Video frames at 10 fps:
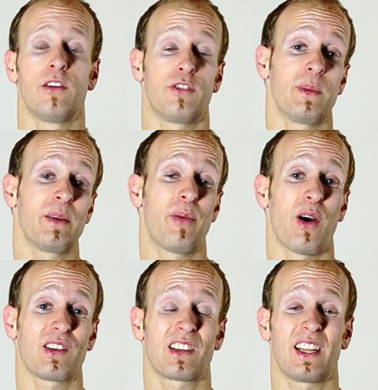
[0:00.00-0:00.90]
For me
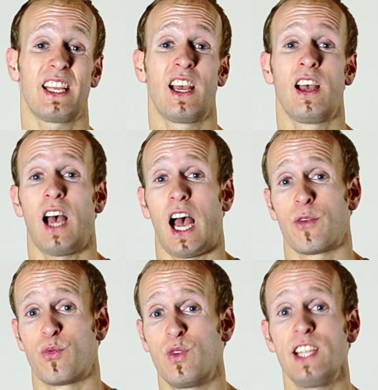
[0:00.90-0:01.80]
personally, I
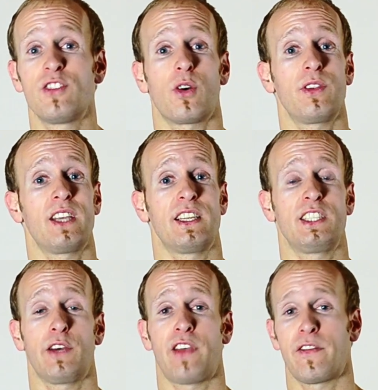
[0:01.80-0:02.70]
really enjoy the
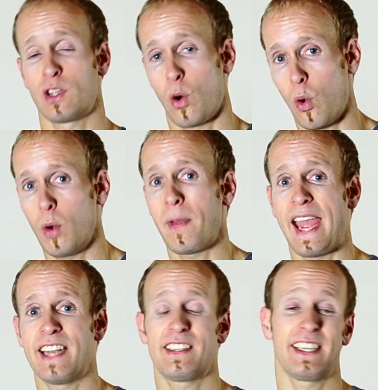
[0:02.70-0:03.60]
idea of having all my
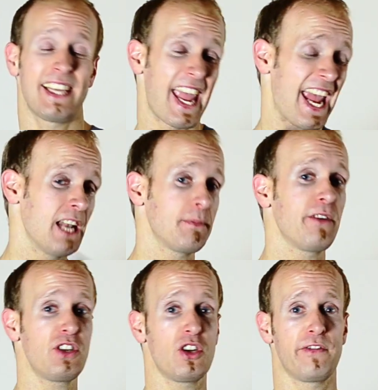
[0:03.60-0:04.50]
editing and my
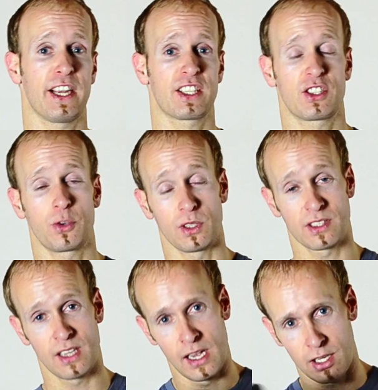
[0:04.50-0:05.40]
visual effects
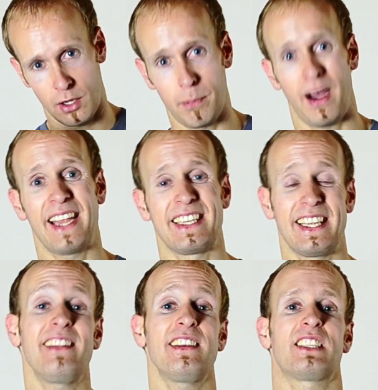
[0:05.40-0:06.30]
tools combined
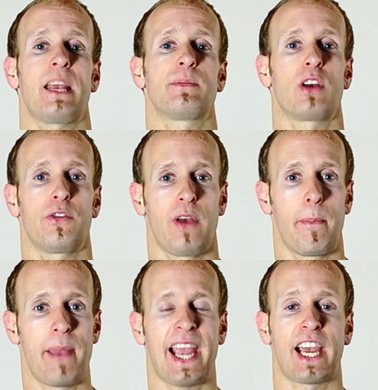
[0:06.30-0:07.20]
in the same software
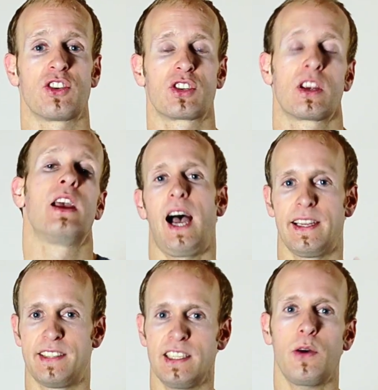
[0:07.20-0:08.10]
package. I
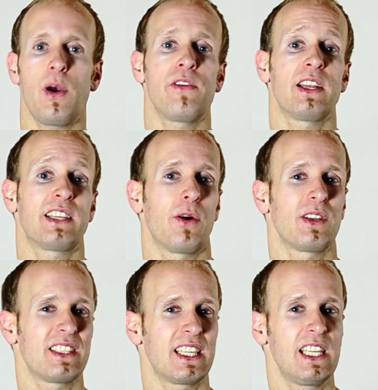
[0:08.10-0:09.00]
did however encounter
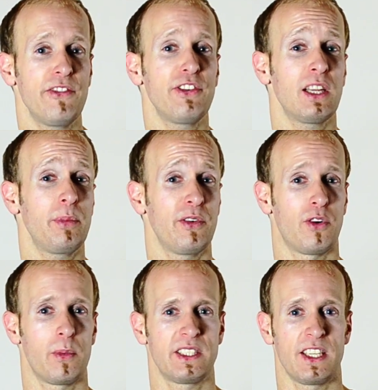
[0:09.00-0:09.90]
significant
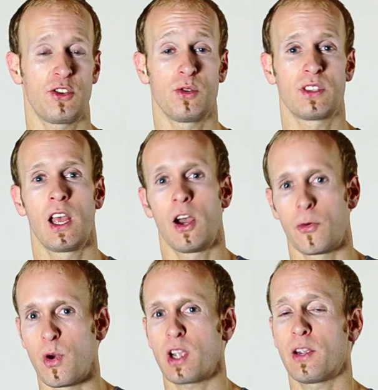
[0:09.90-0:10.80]
performance issues
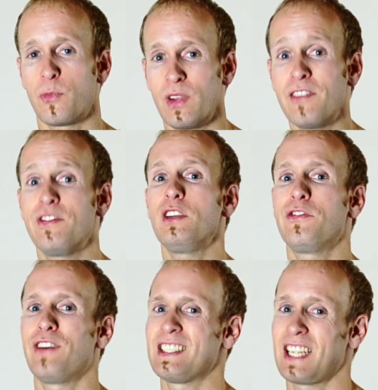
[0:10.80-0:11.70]
working with the video
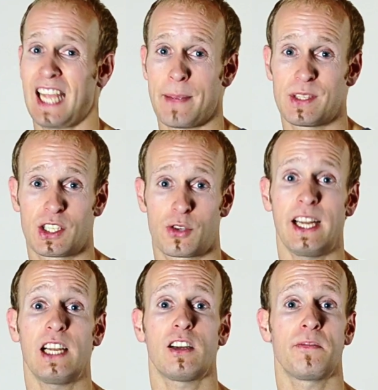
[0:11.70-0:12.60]
files that came
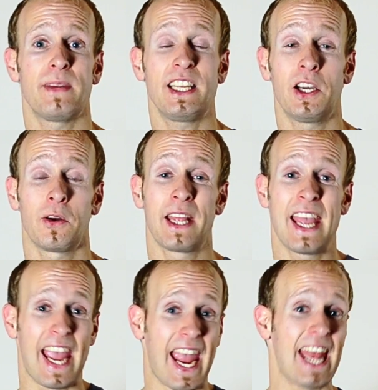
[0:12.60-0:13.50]
straight out of my Nikon
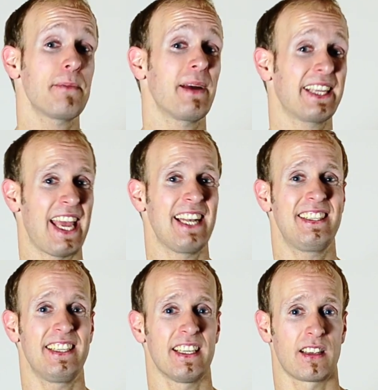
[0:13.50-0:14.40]
and my Canon
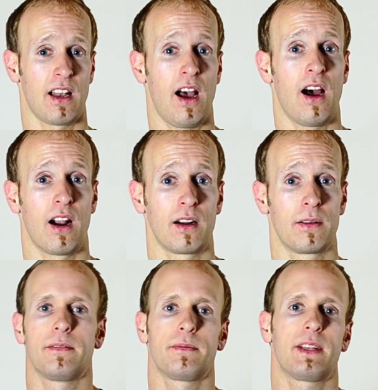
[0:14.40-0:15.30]

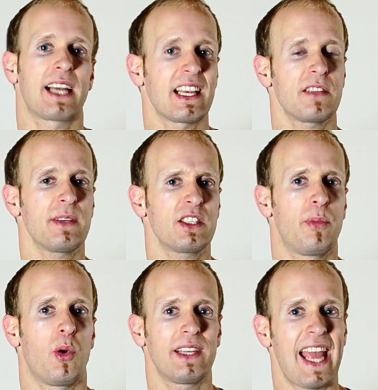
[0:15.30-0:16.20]
DSLR. The customer
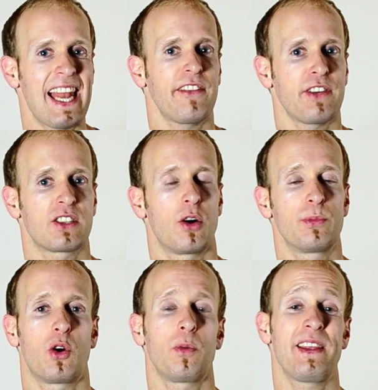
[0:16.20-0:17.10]
support at FX Home
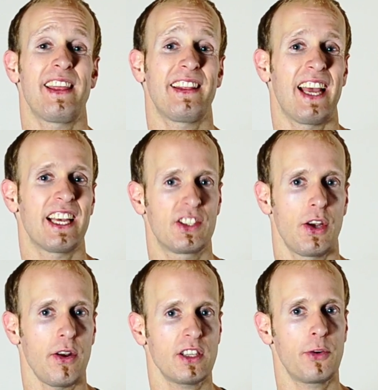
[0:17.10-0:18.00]
told me that there are
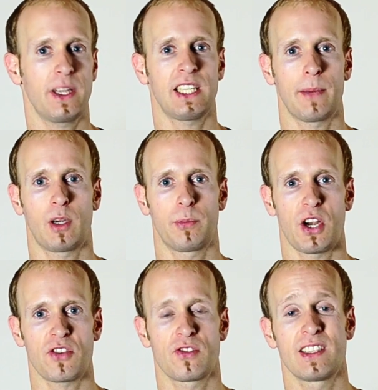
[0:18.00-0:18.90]
certain QuickTime
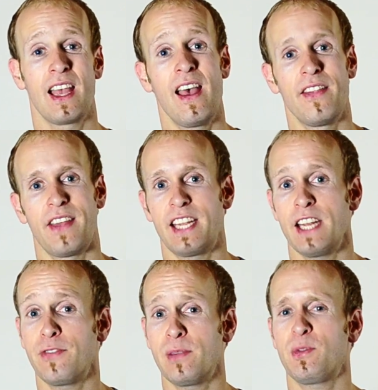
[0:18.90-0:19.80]
compressions that
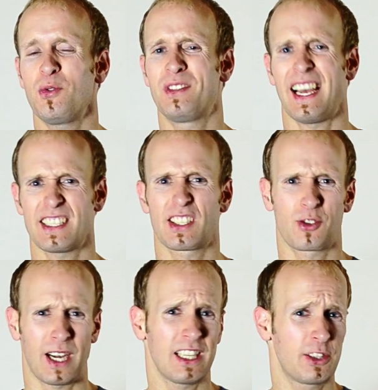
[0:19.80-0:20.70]
HitFilm 2 does
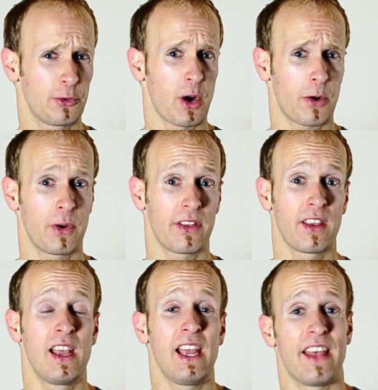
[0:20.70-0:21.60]
struggle to work with
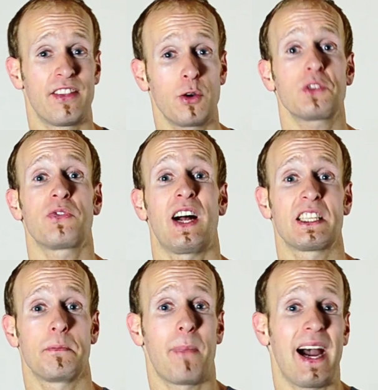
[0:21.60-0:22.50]
and those
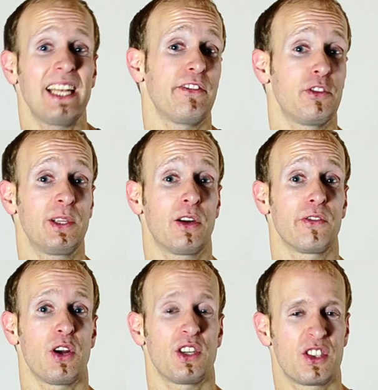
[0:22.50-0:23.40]
files might have to be
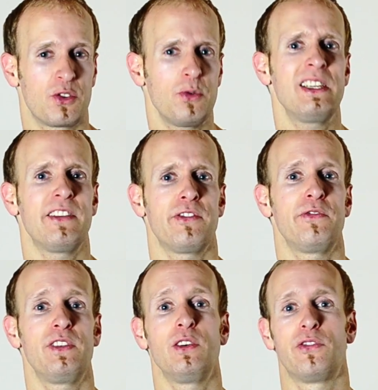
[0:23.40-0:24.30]
converted to a different
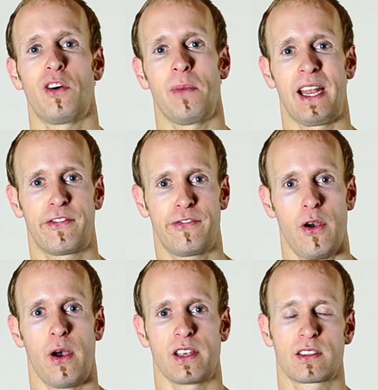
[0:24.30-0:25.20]
video format
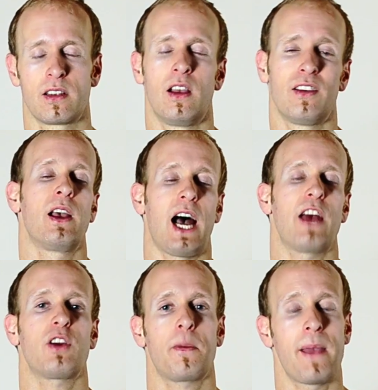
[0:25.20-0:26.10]
first.
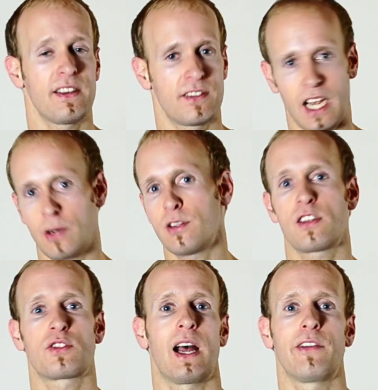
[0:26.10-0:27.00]
I recommend download
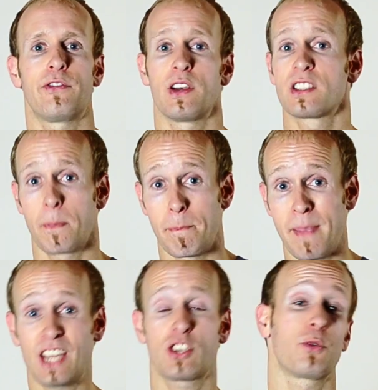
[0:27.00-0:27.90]
the trial first,
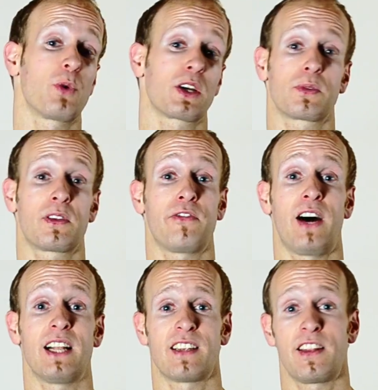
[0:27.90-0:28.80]
make sure it works with your
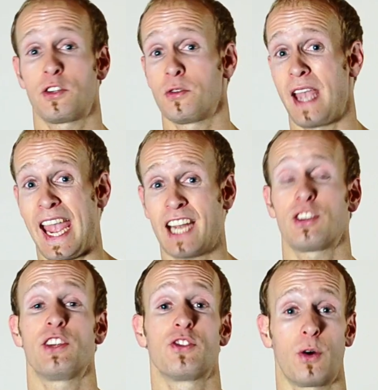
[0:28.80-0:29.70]
files and that you
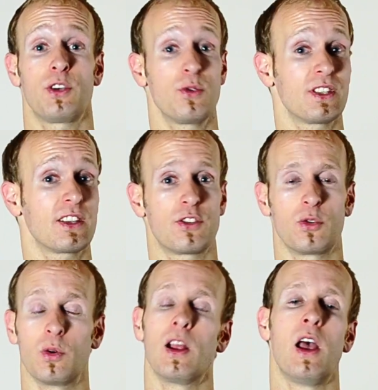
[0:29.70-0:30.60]
actually enjoy using the
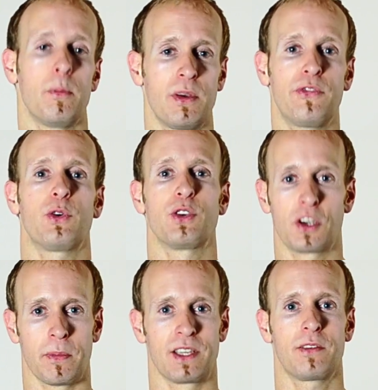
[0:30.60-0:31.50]
tool before you
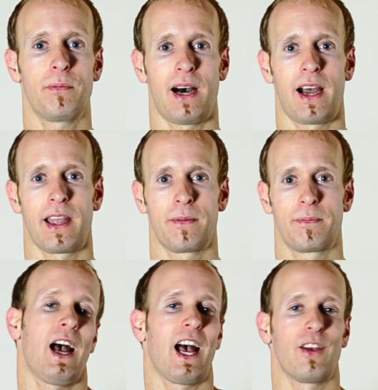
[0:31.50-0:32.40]
commit to buy.
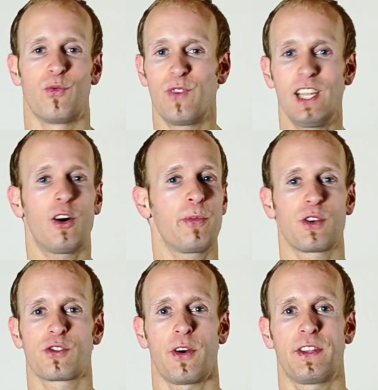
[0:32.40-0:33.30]
I really hope
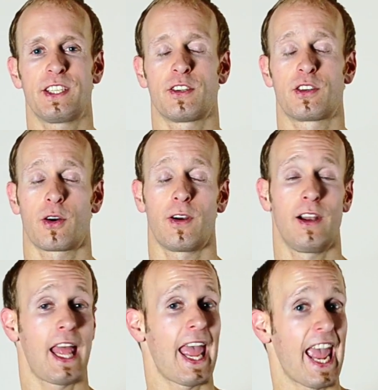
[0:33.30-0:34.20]
you enjoyed this
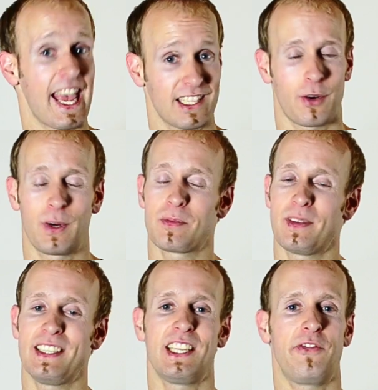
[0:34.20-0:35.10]
tutorial. As always,
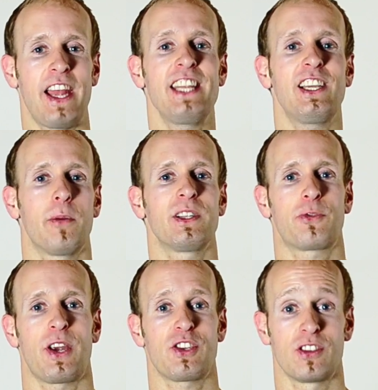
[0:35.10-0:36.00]
please leave any comments,
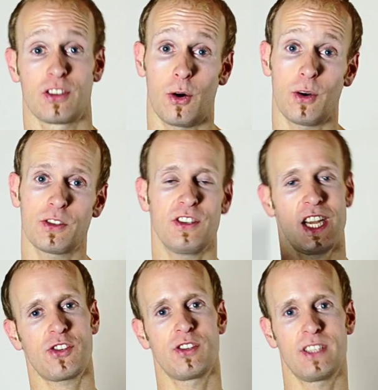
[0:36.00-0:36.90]
questions or
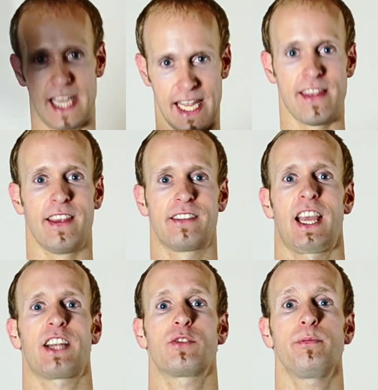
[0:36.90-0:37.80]
suggestions in the
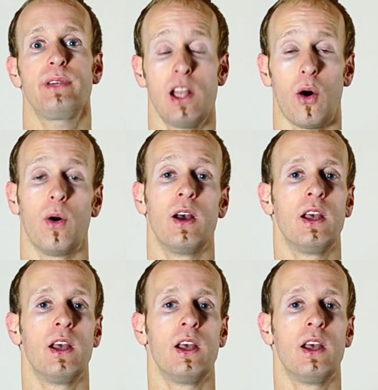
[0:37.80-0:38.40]
section below.